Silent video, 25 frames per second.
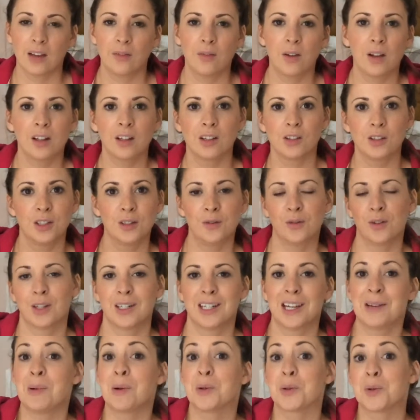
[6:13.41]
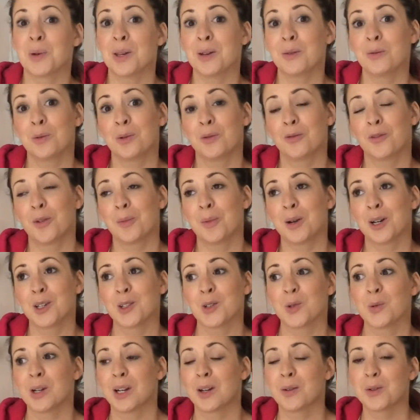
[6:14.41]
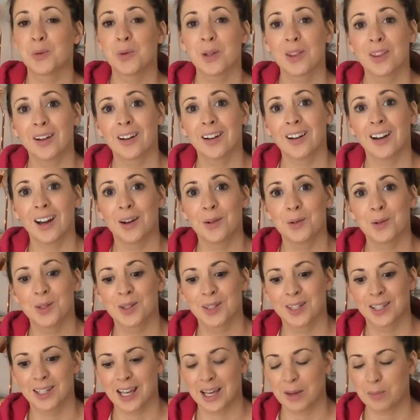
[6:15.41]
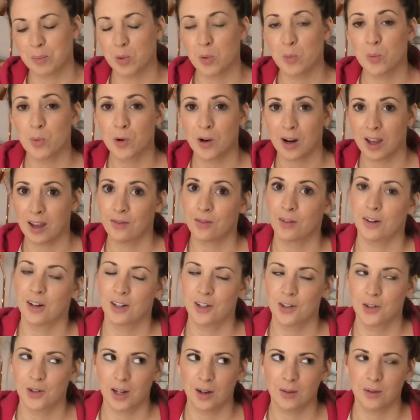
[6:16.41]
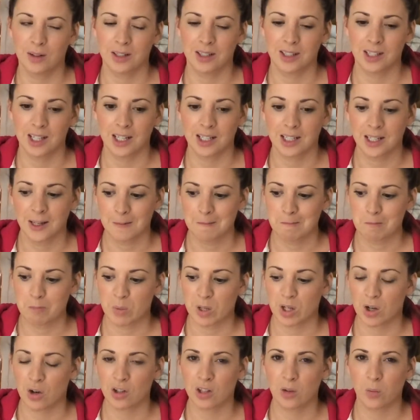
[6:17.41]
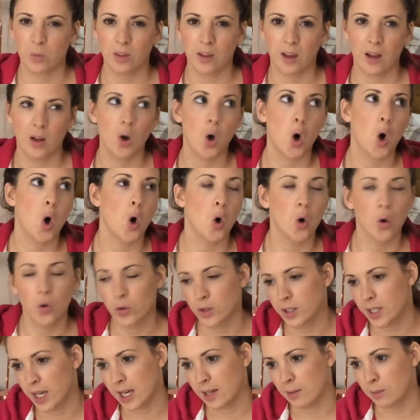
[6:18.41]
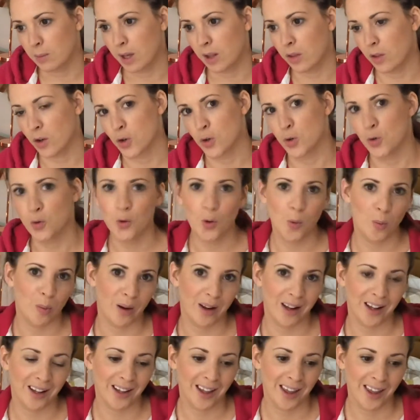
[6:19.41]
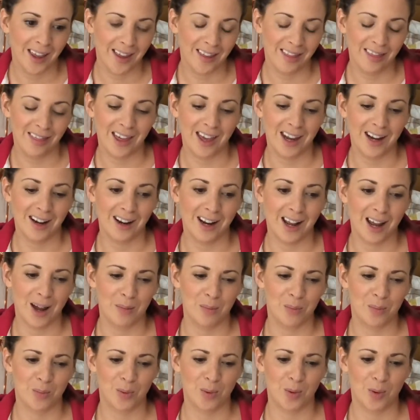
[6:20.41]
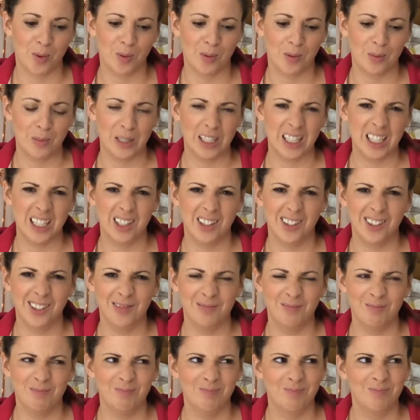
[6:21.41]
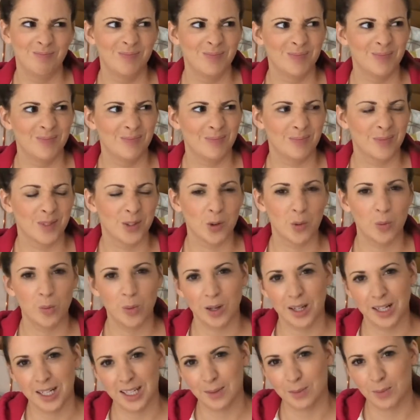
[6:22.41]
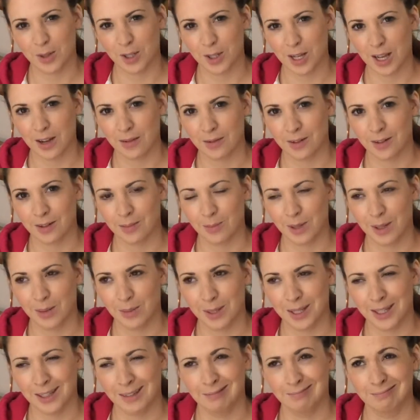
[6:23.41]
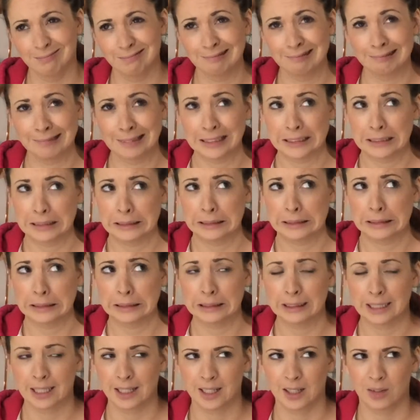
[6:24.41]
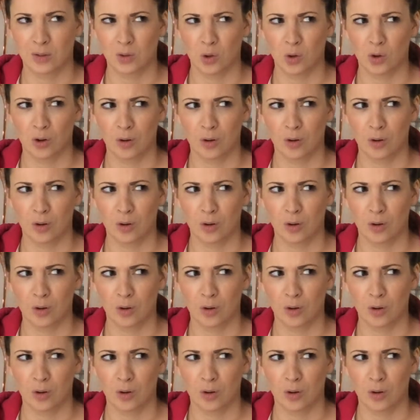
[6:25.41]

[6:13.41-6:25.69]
felt guilty for the time I was away from her, so when I was with her, I put more effort into it, I would have said. Because I'm with Elle all the time and there's no break, then I'm probably don't put in as much effort, maybe. That sounds